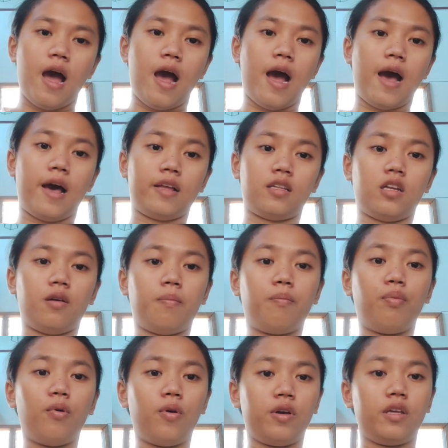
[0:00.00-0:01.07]
at a
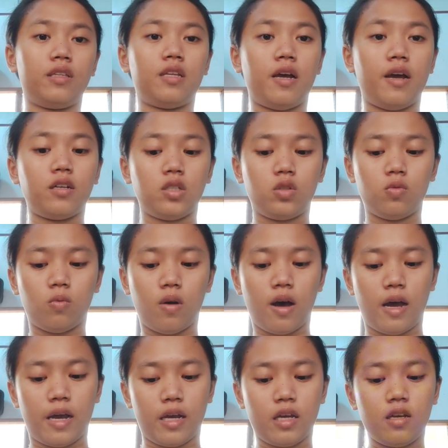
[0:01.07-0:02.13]
point
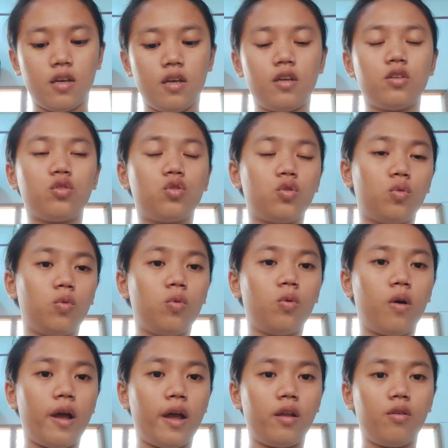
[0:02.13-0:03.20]
xy
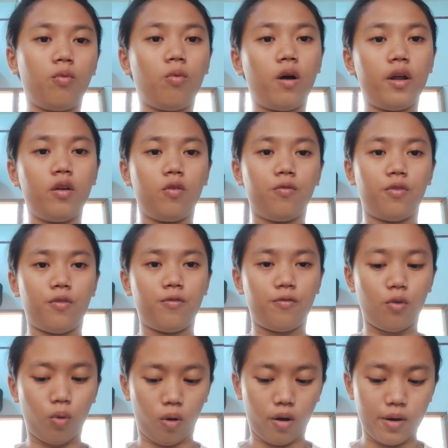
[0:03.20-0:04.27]
2 and 1 over
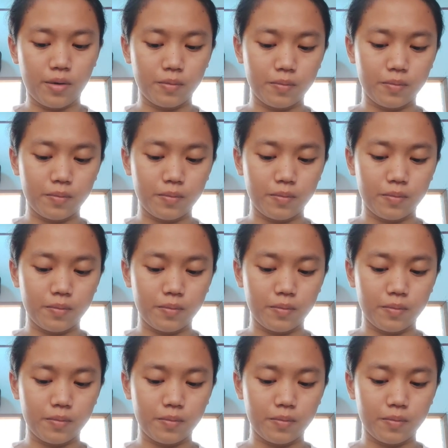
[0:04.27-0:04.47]
4.